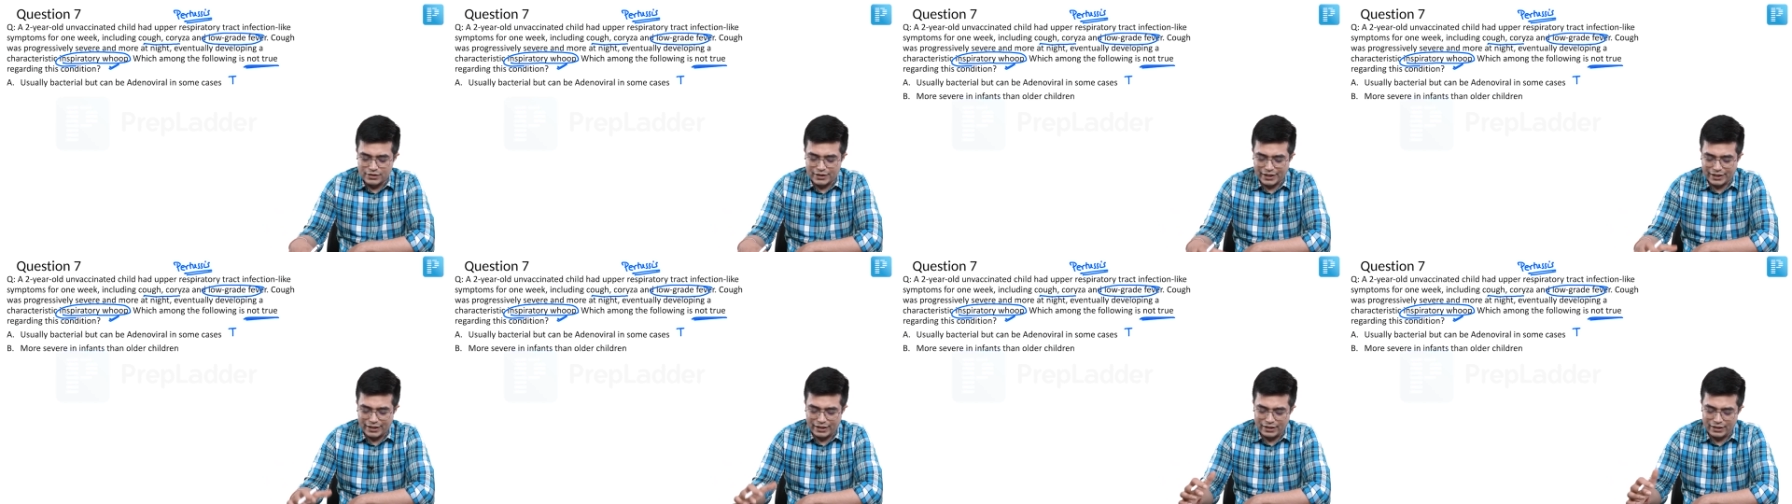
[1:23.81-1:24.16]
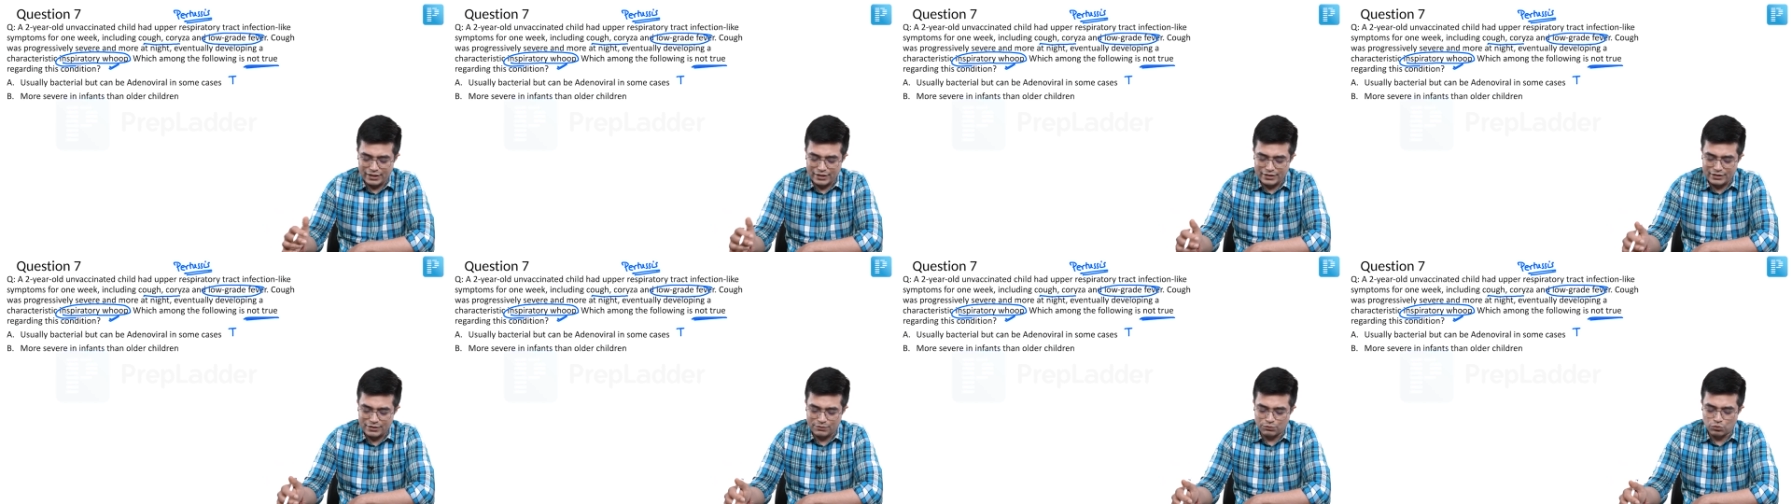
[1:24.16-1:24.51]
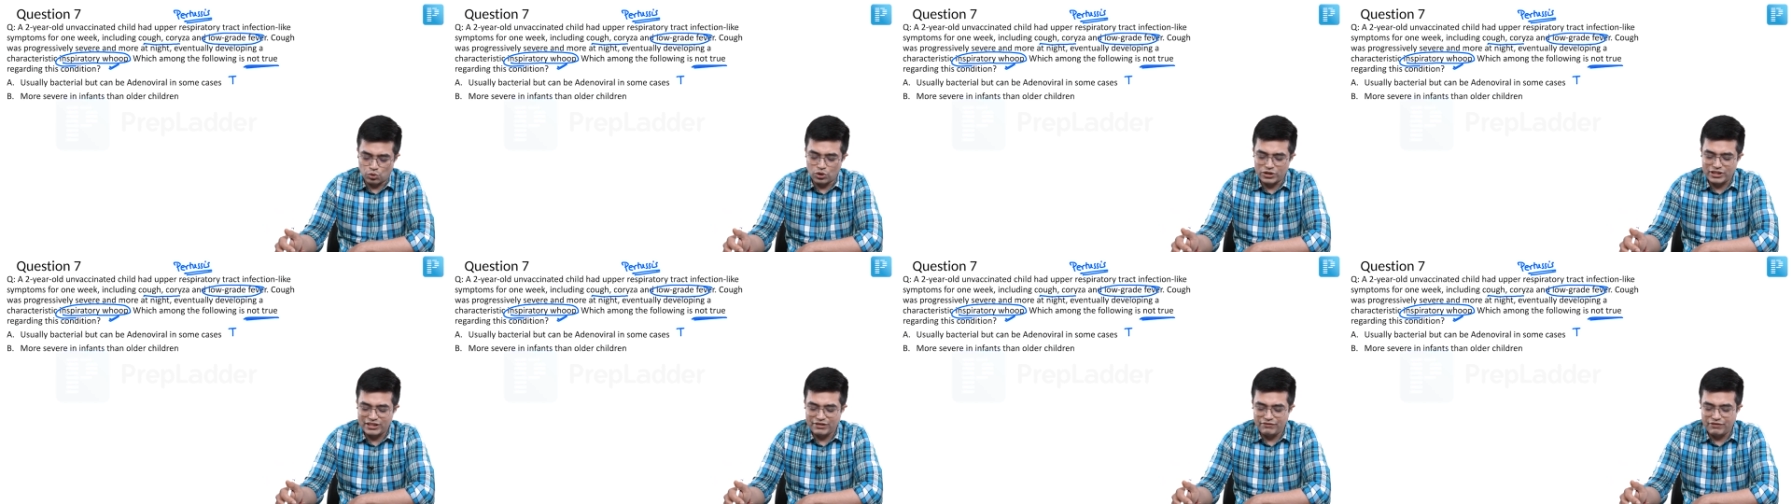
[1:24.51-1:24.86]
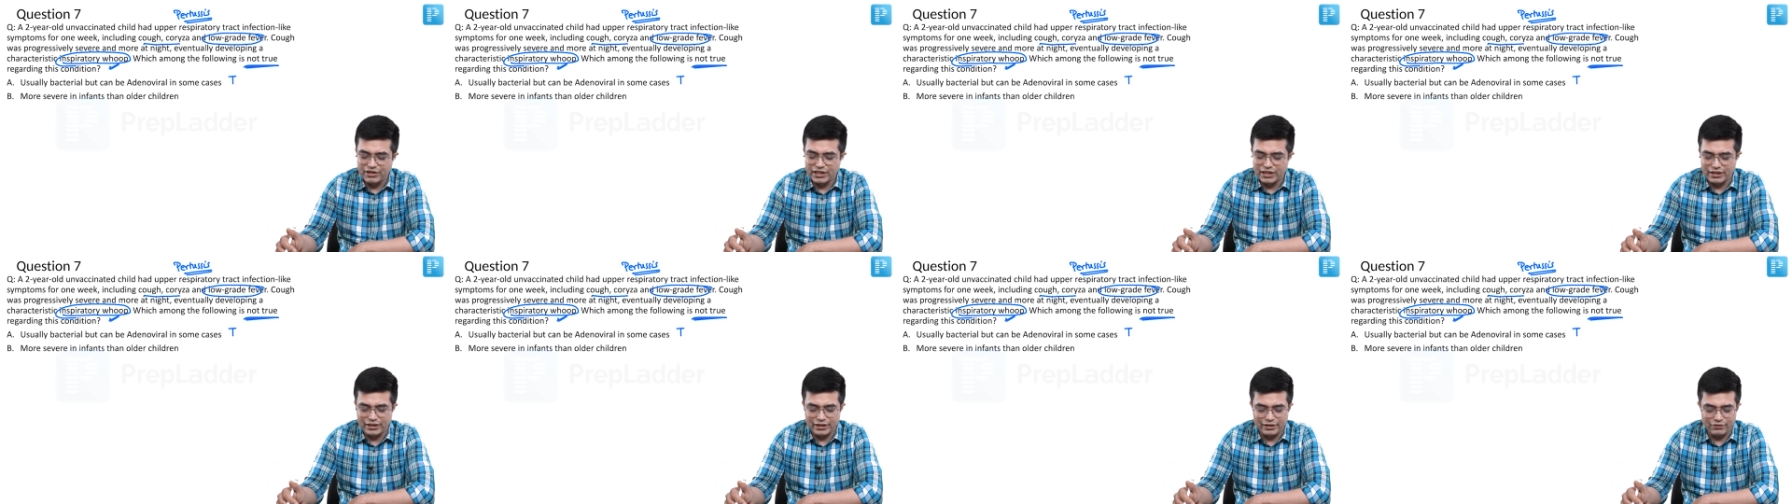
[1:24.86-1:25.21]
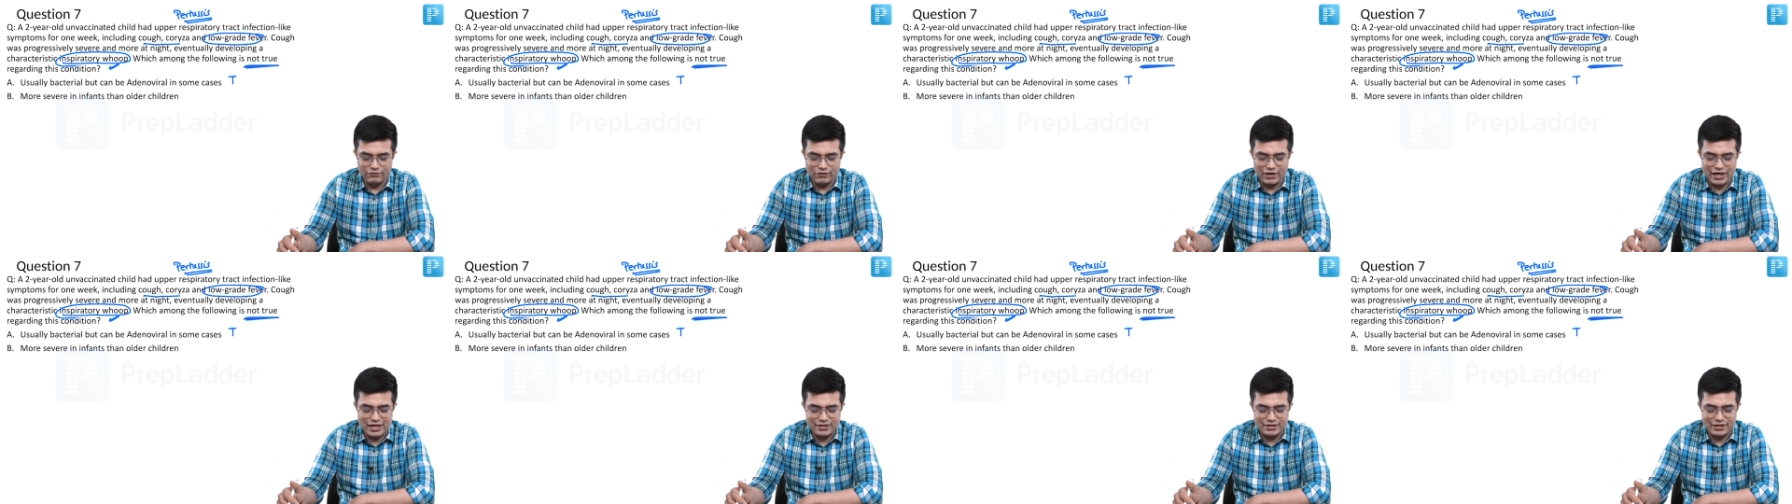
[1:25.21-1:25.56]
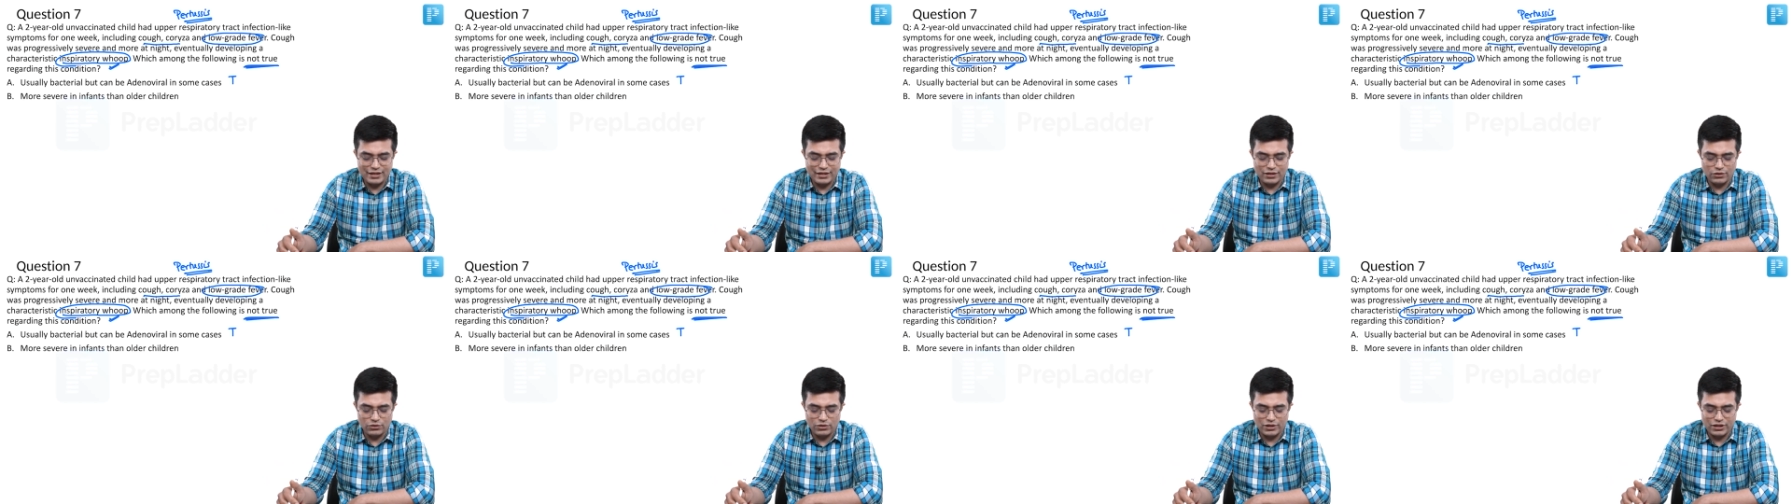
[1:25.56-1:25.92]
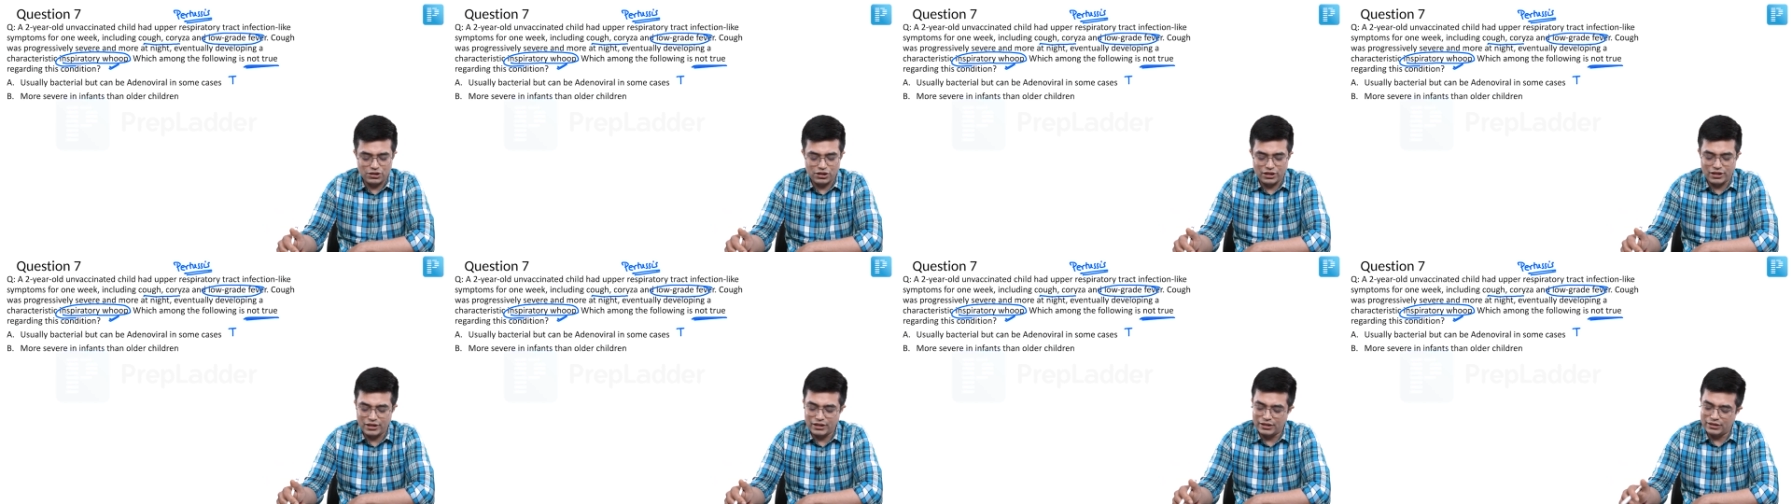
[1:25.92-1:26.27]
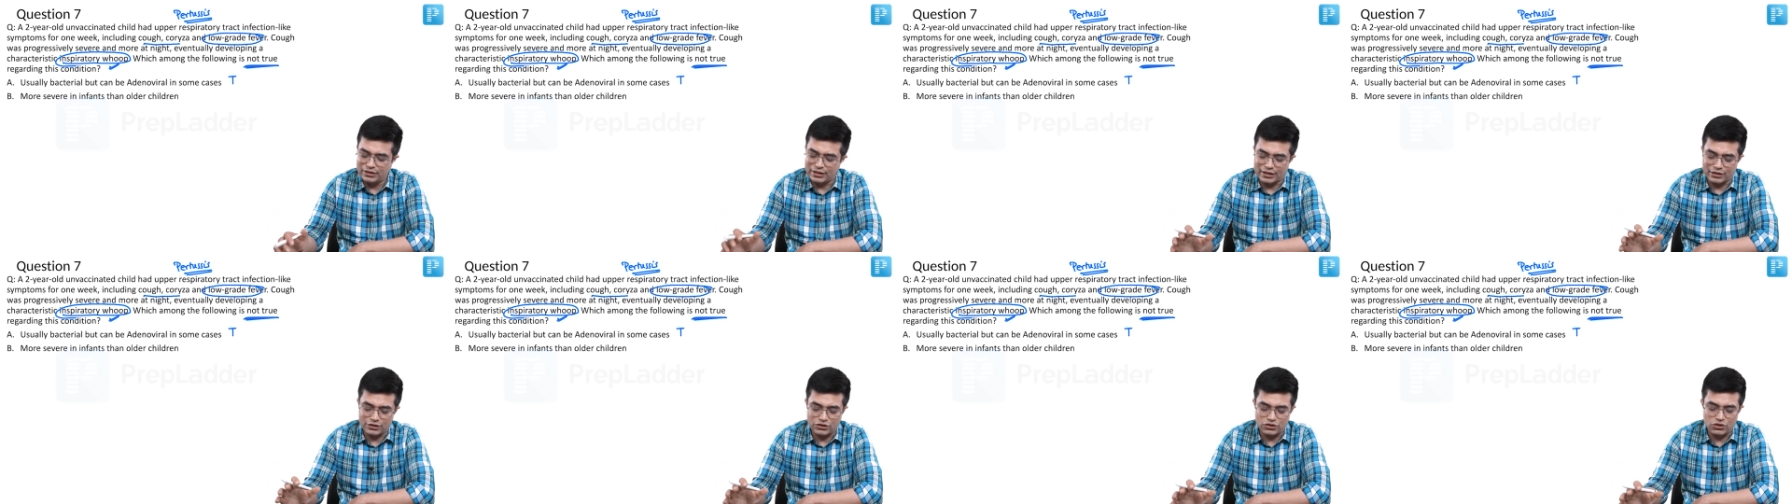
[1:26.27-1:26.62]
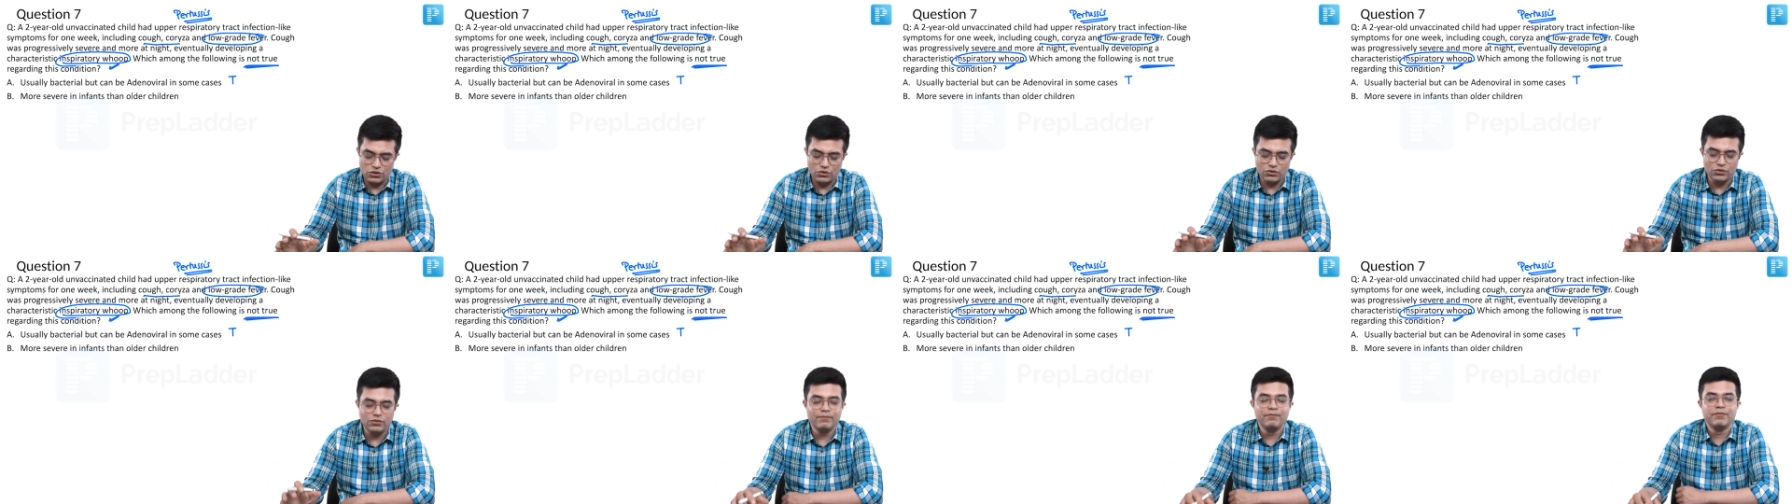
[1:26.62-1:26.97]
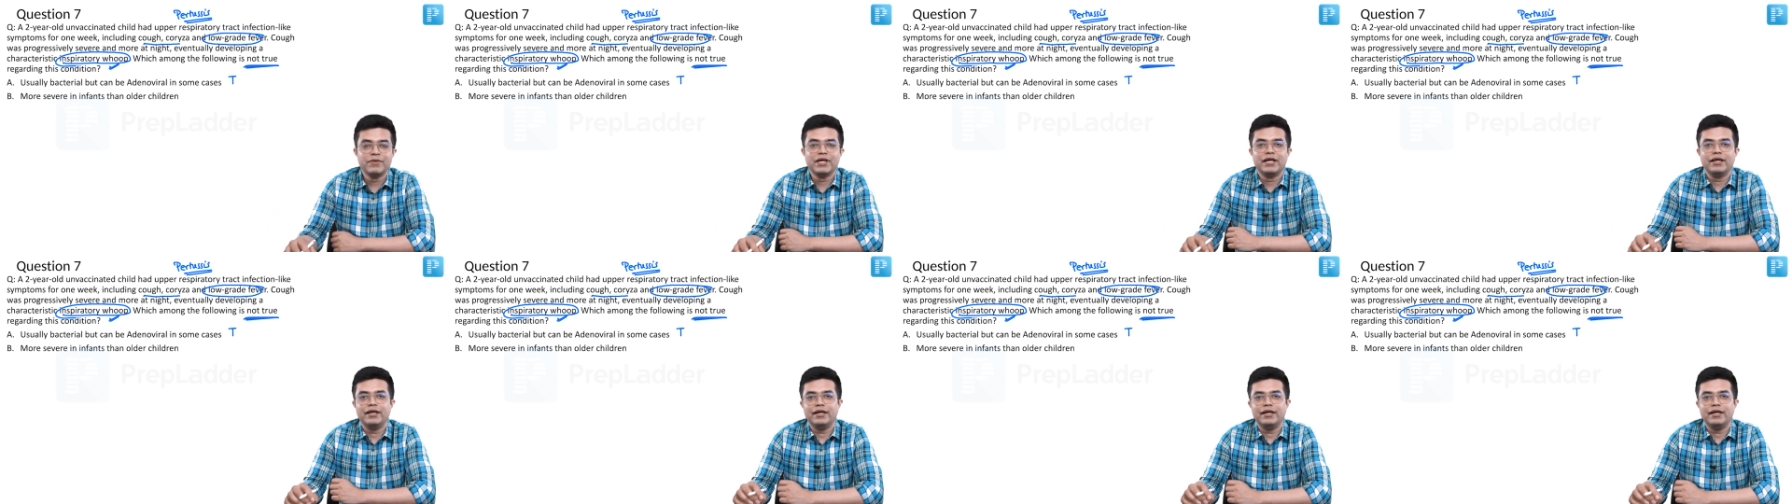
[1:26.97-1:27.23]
Second is more severe in infants than older children. That is true.